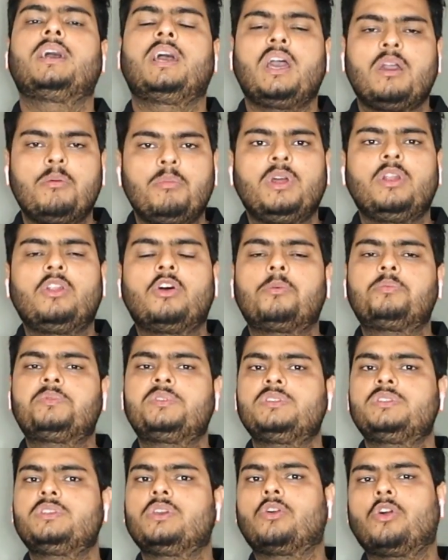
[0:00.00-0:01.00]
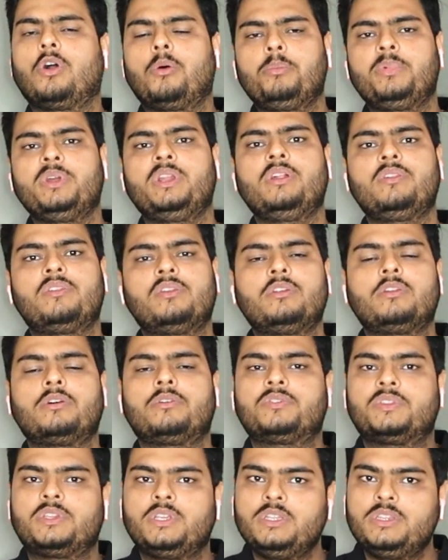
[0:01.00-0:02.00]
MLOps is a combination
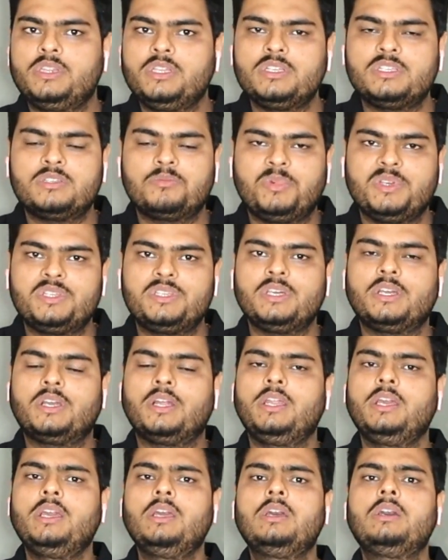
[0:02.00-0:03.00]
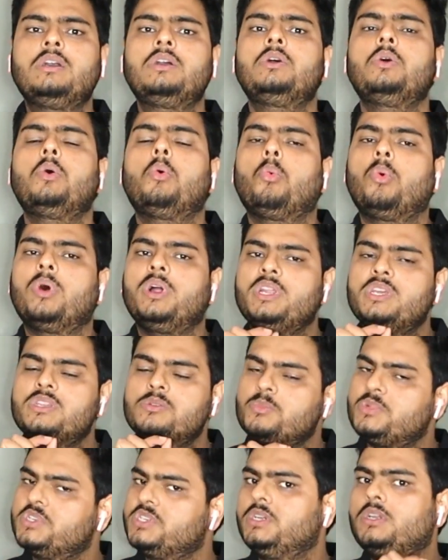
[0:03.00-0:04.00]
of three things basically. One is
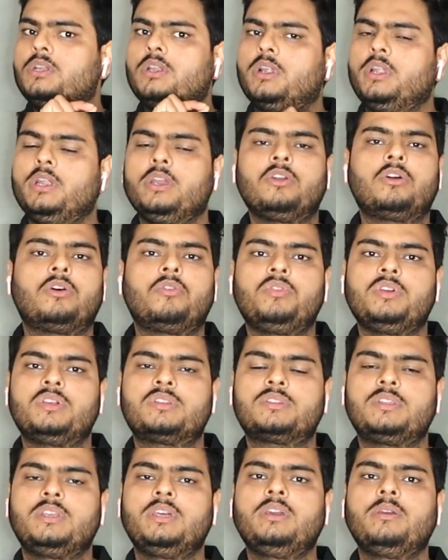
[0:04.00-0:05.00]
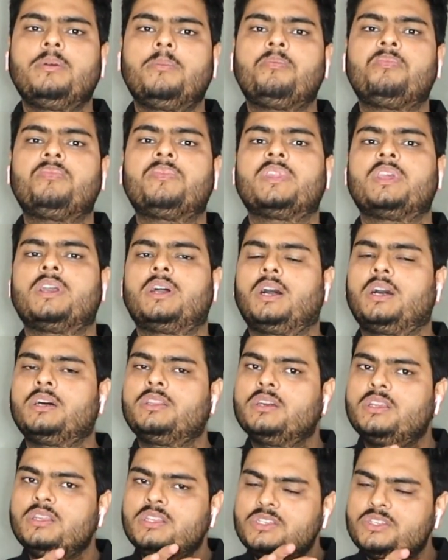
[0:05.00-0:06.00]
machine learning, obviously.
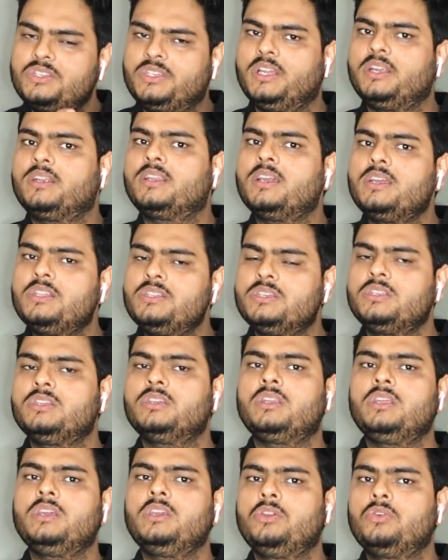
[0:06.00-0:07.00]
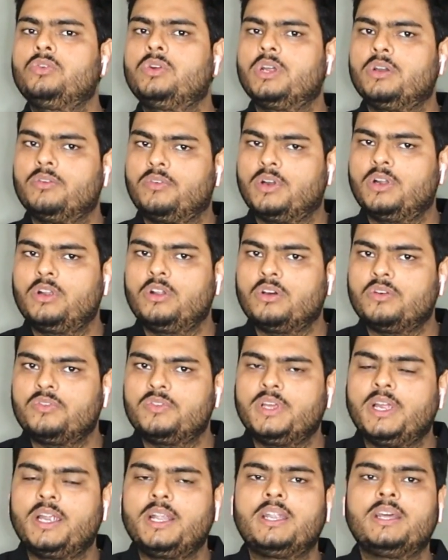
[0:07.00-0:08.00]
Other is data engineering, you would have heard of
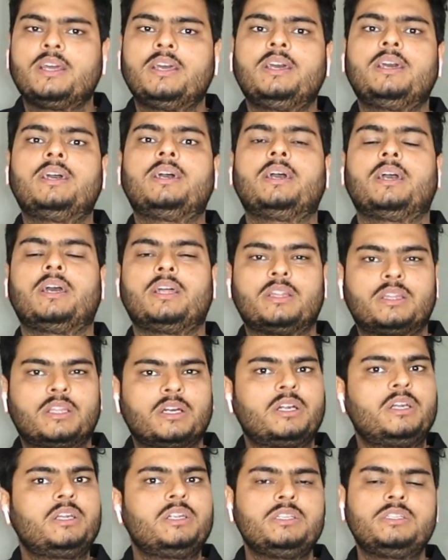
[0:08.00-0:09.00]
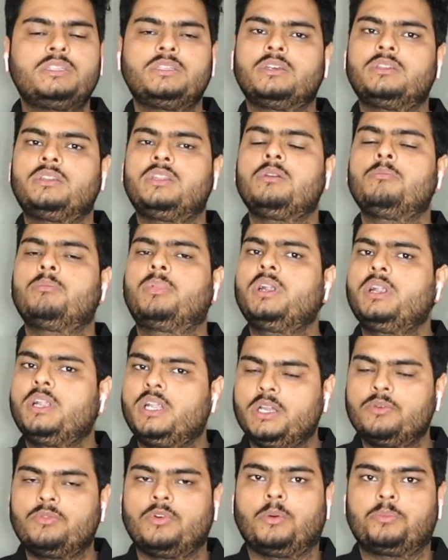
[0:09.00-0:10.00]
that. And third is nothing but
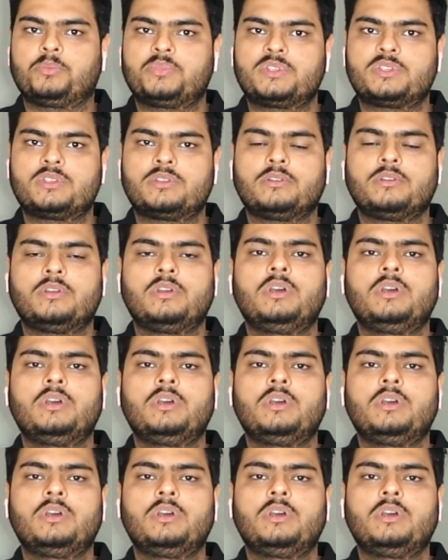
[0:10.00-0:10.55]
DevOps.